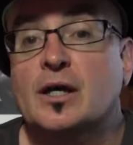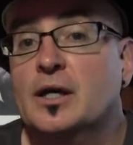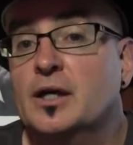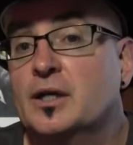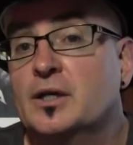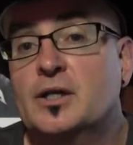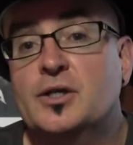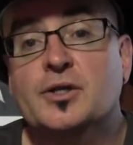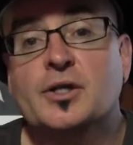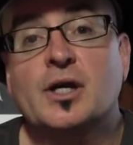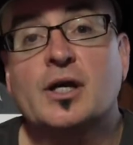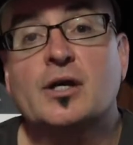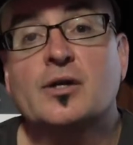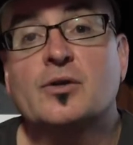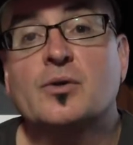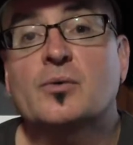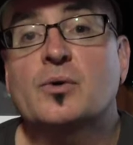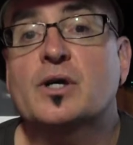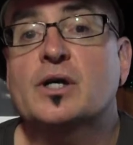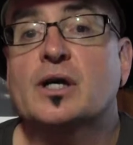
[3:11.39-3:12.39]
any day of
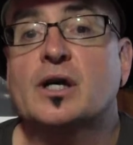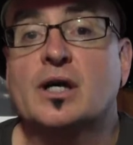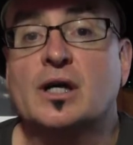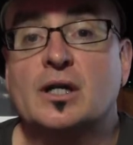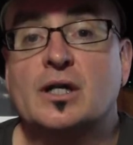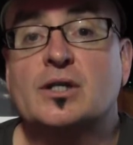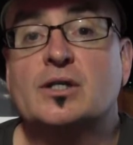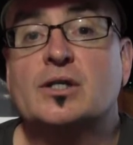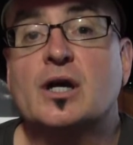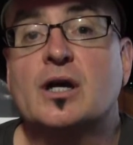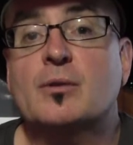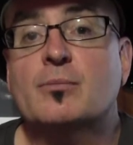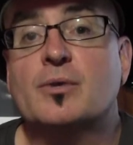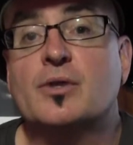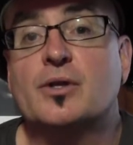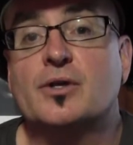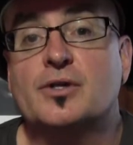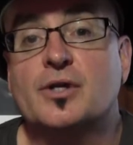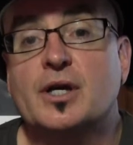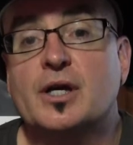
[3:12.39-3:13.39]
the week, any time
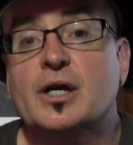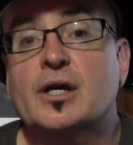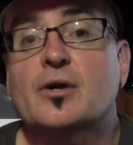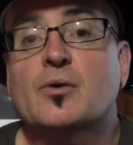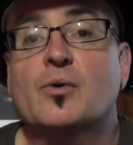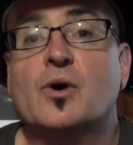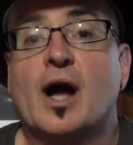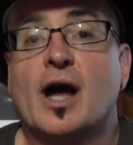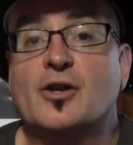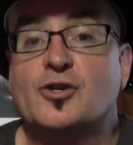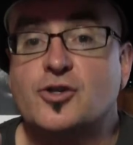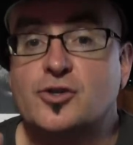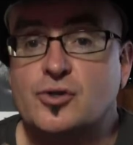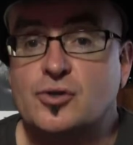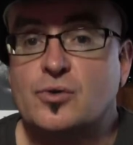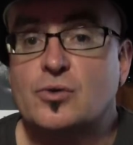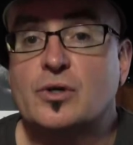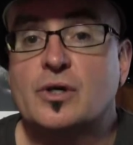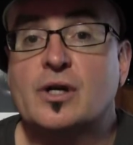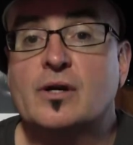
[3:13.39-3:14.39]
of the day, at
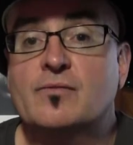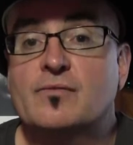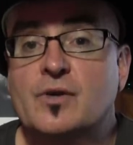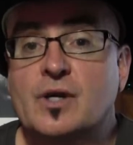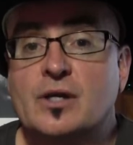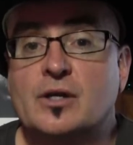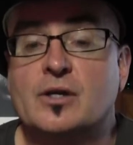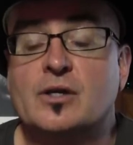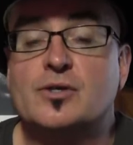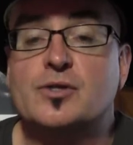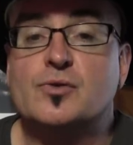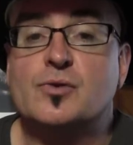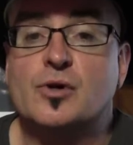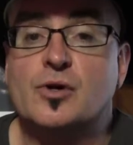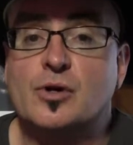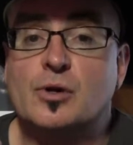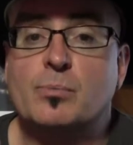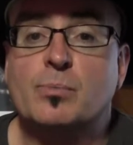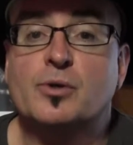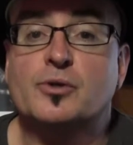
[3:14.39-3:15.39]
your convenience. We're
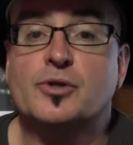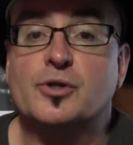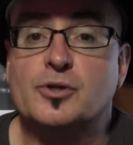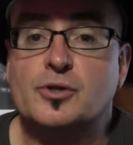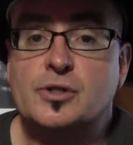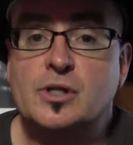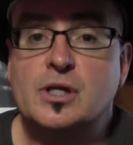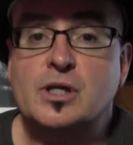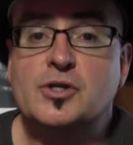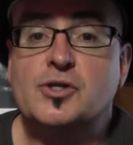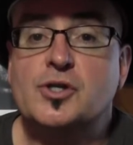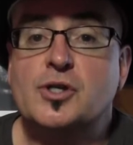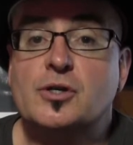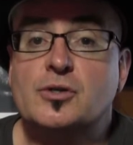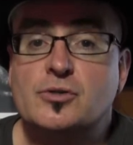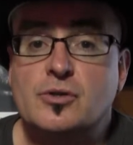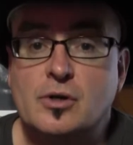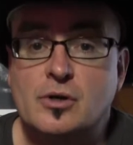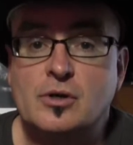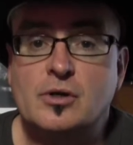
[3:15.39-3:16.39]
going to put the
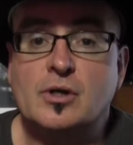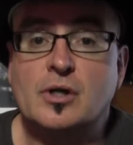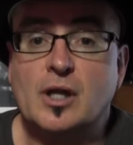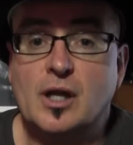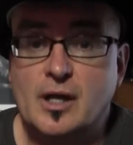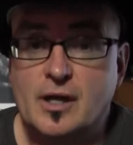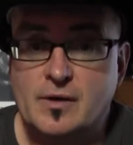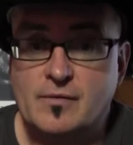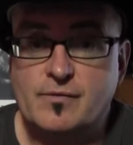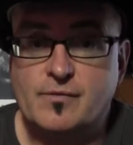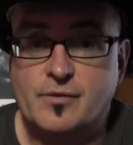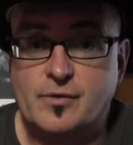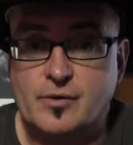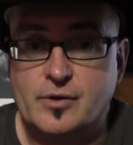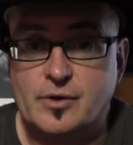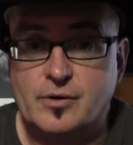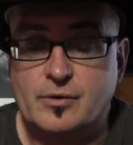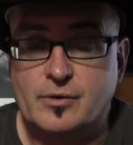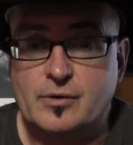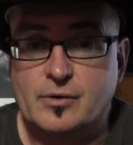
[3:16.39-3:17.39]
teachings online for
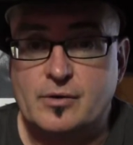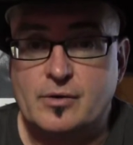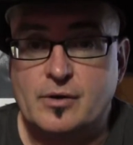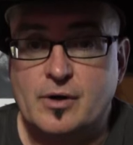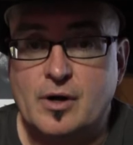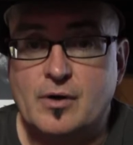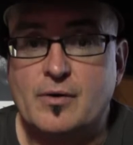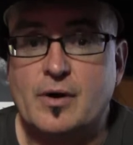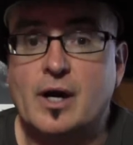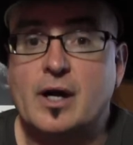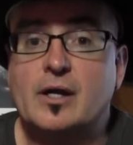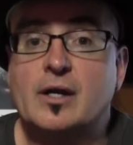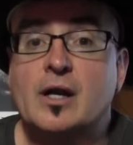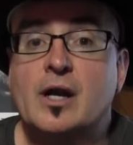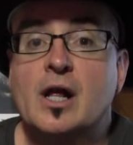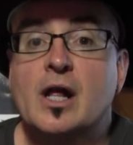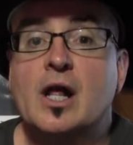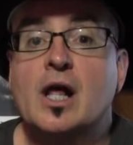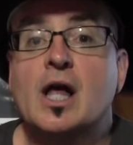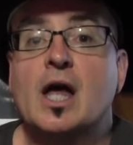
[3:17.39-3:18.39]
you. All right?
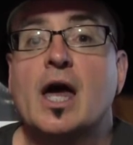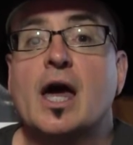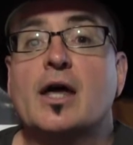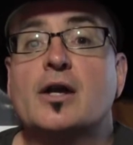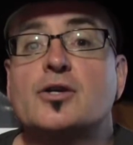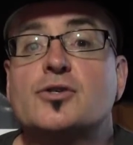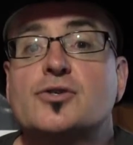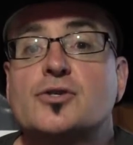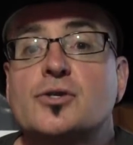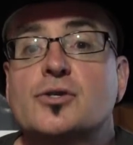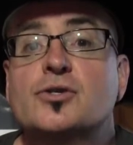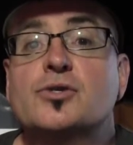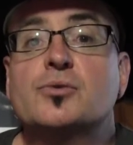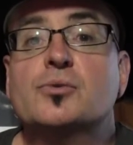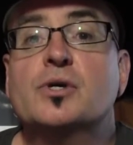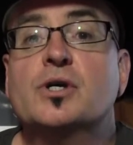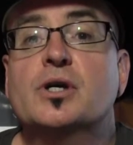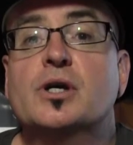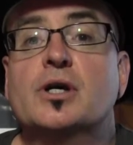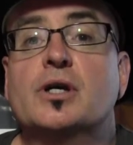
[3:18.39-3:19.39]
And as soon as
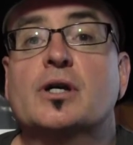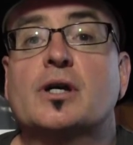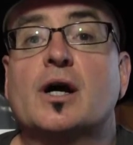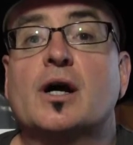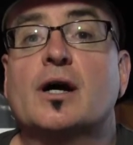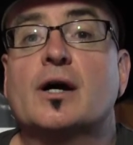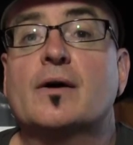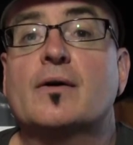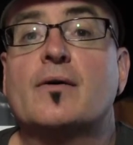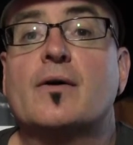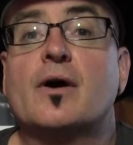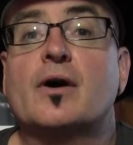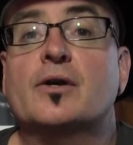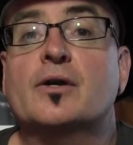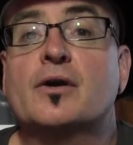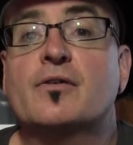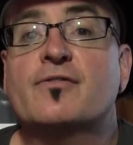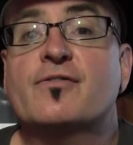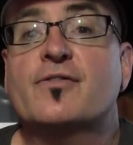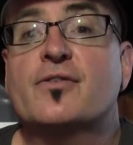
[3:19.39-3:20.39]
we get
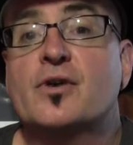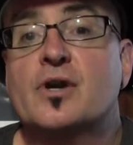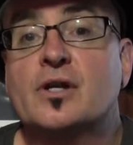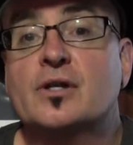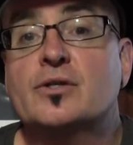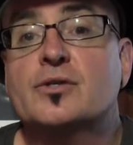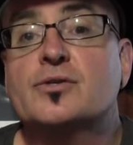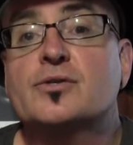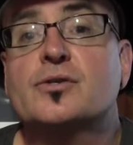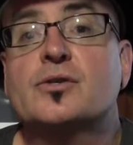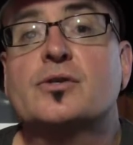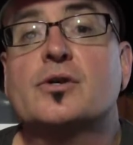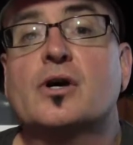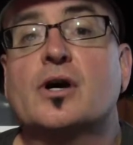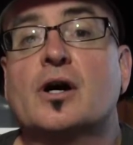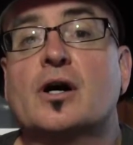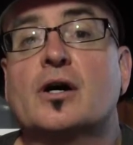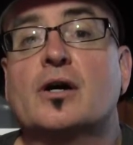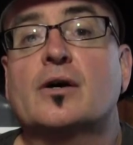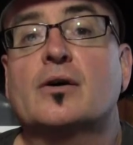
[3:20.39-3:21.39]
enough friends,
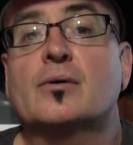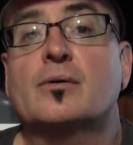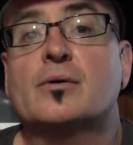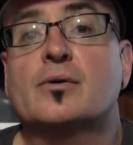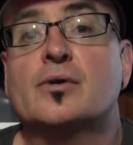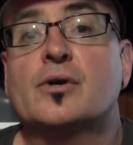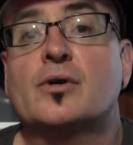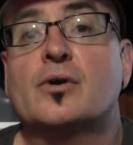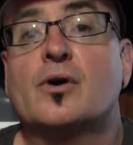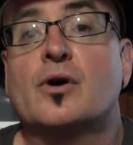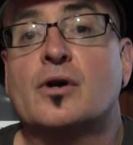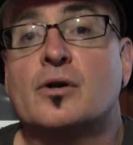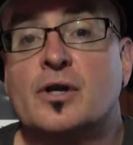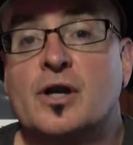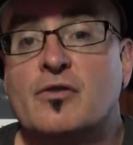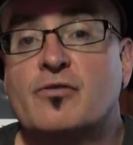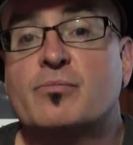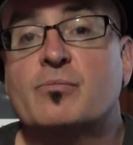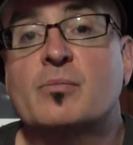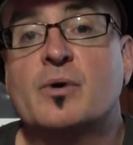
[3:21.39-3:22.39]

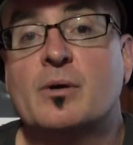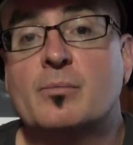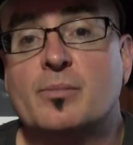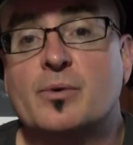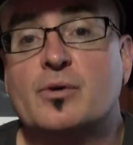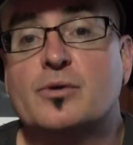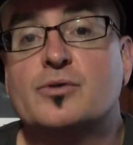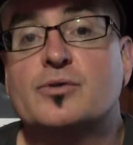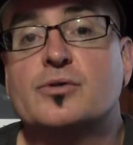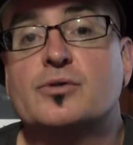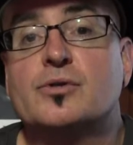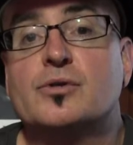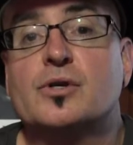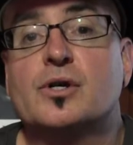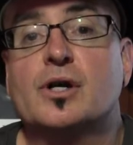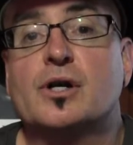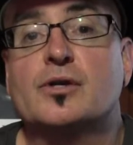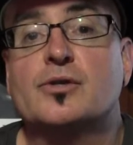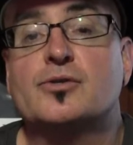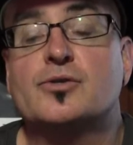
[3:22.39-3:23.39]
enough members
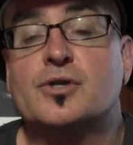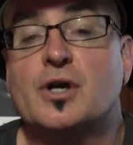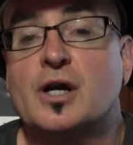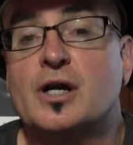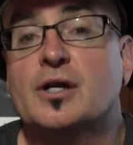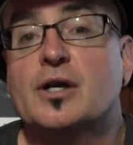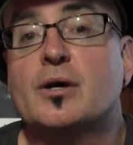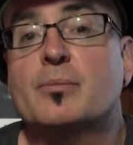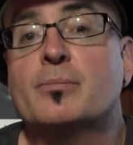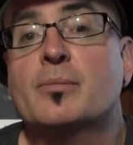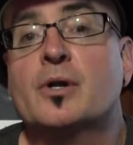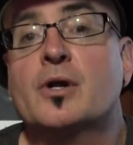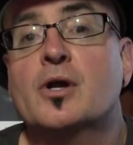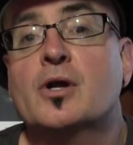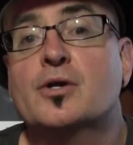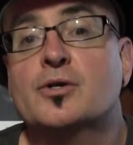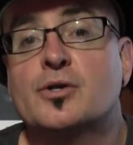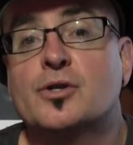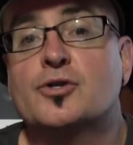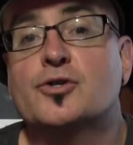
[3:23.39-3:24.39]
signed up
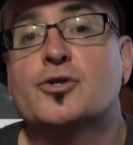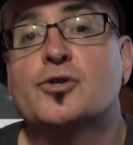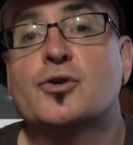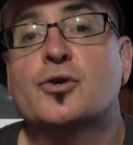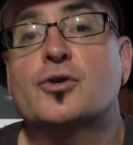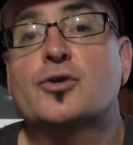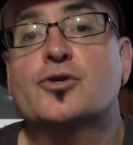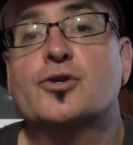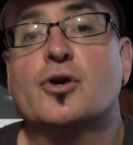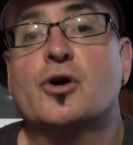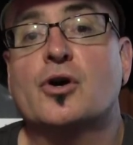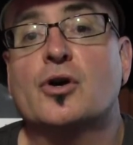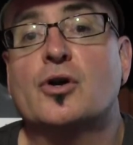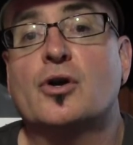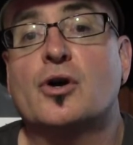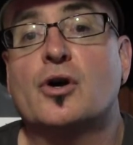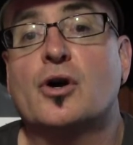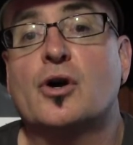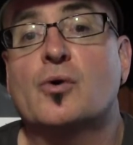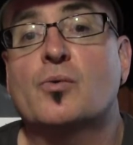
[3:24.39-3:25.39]
to the church on